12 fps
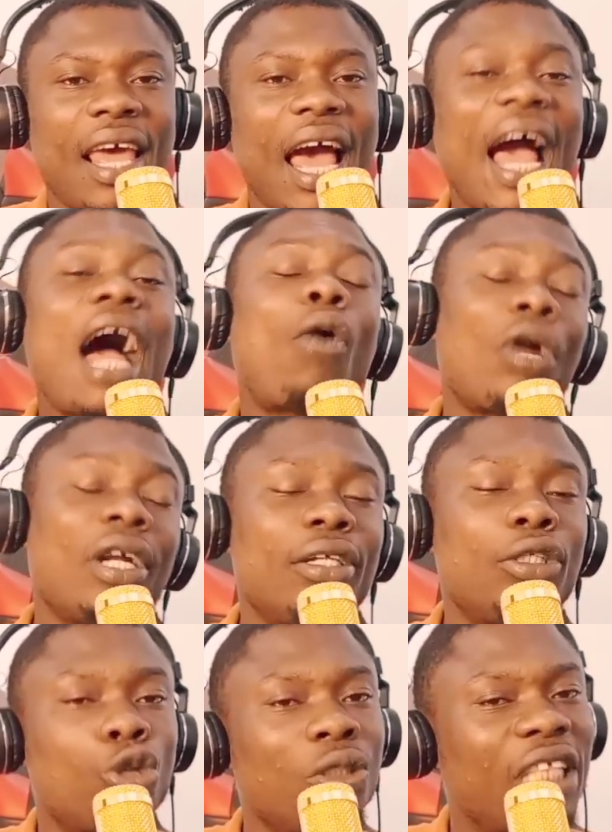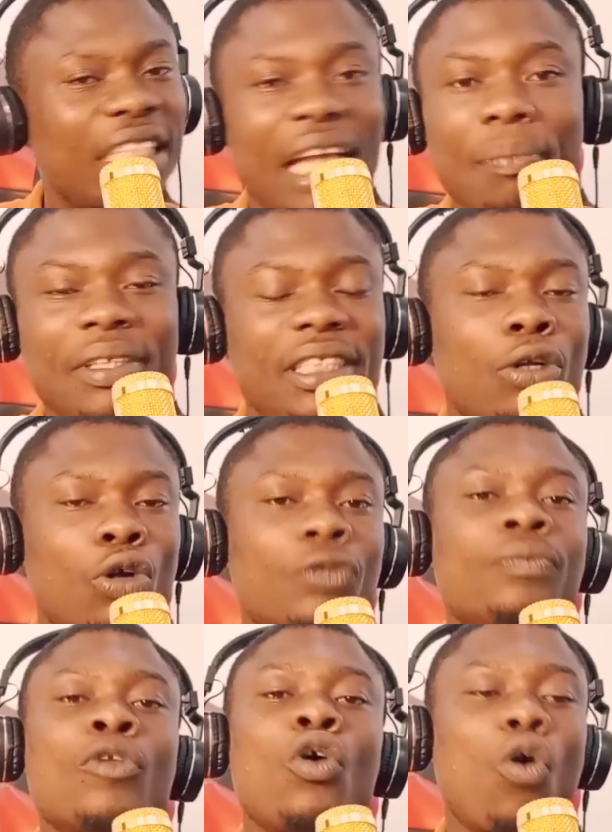According to Shatta Michy, no,
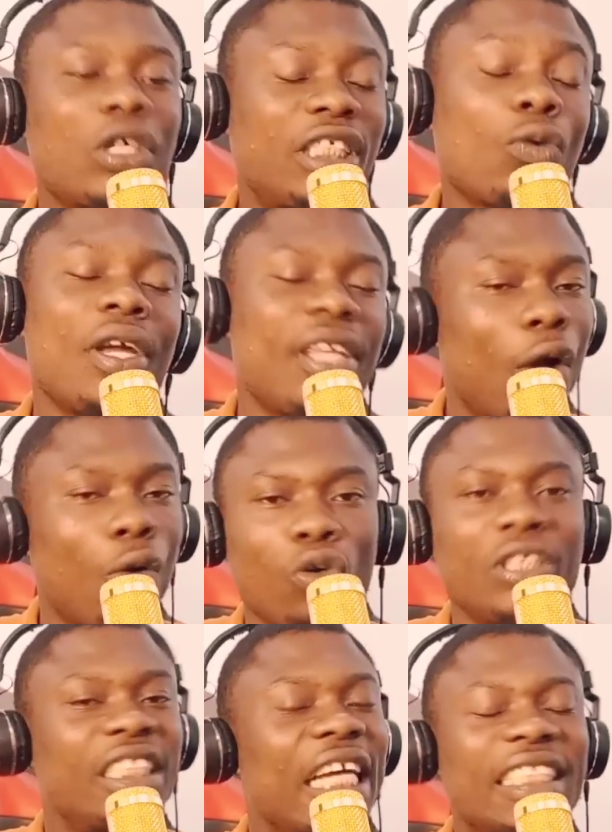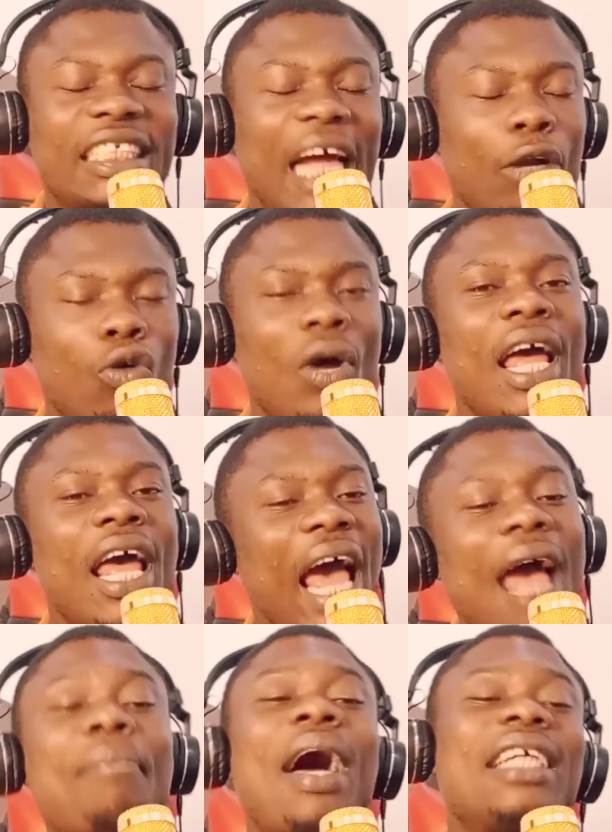or say when young ministers cannot,
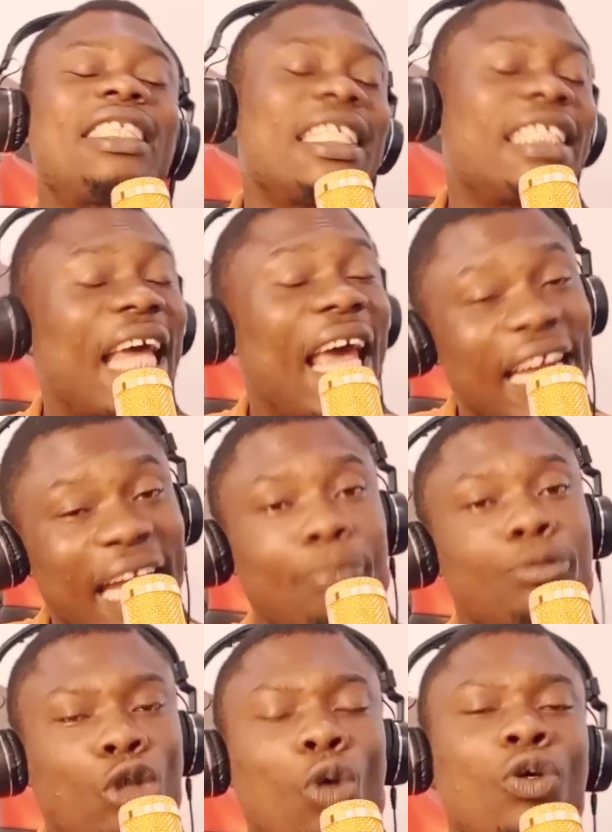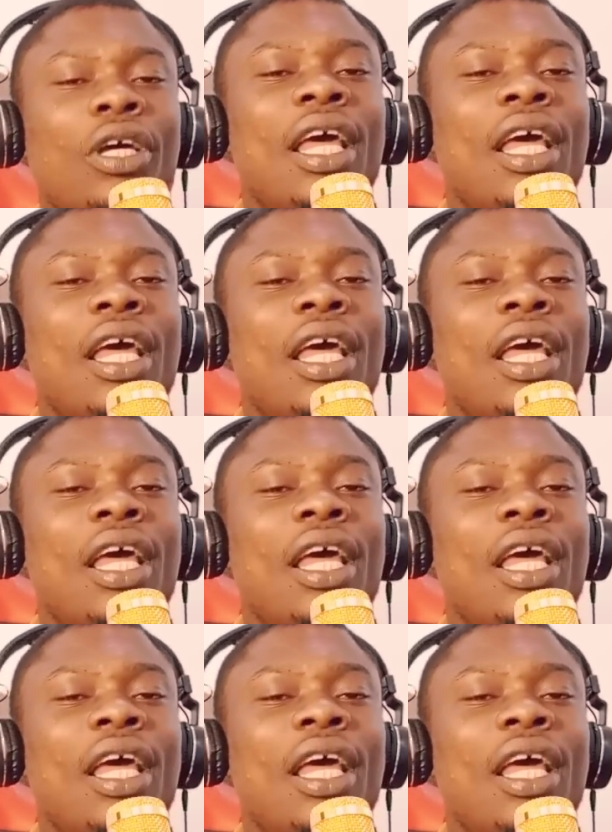I'm a chess, and I'm so.